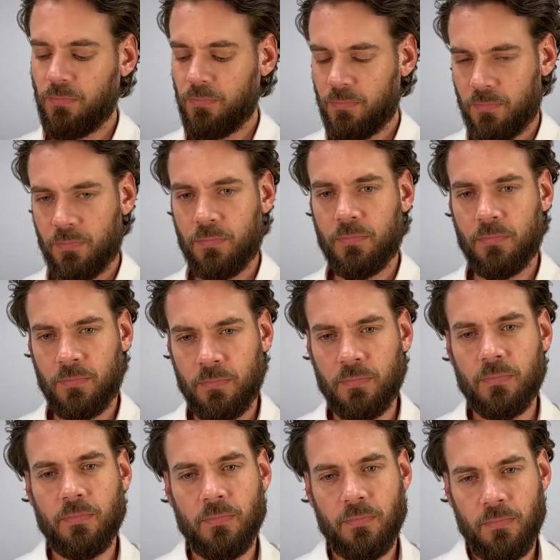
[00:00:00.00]

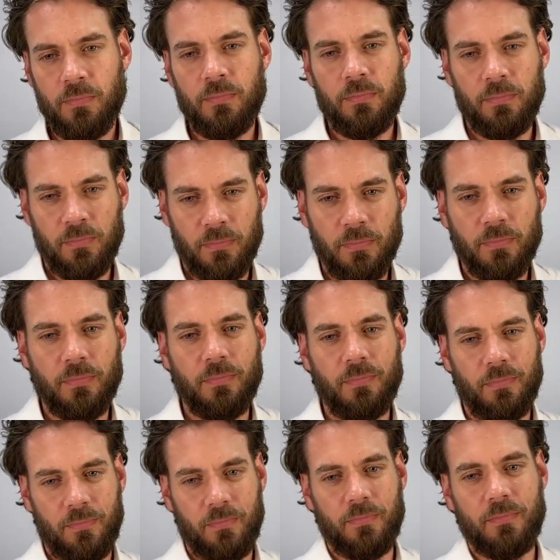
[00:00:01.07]

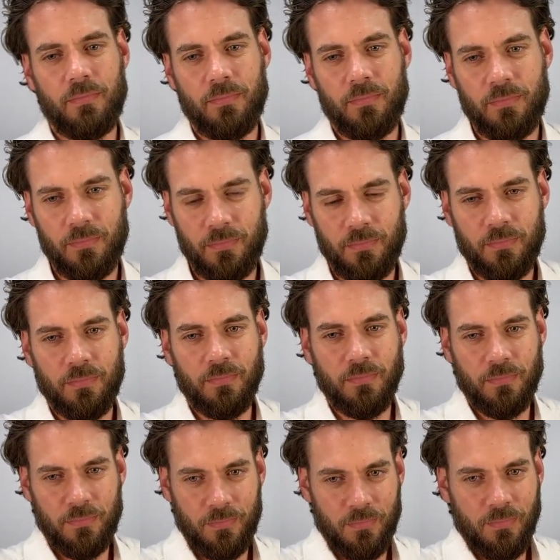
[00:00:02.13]

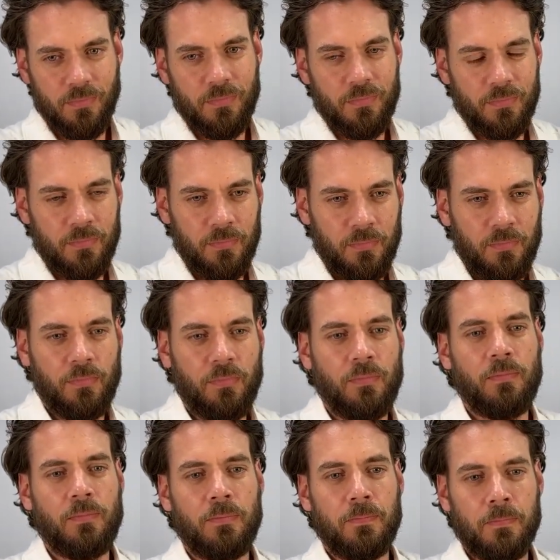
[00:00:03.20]

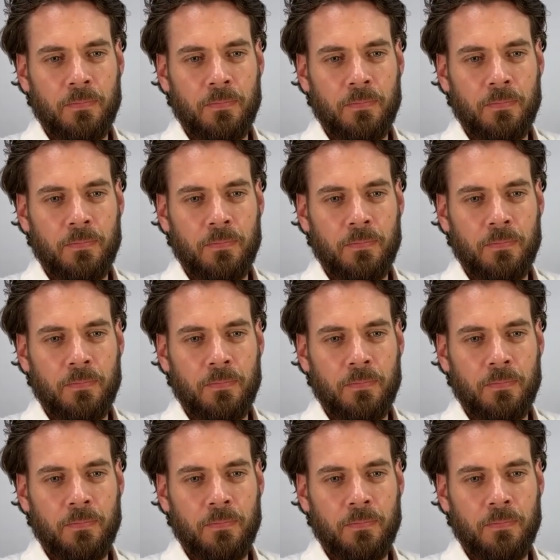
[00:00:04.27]
The person shown says nothing.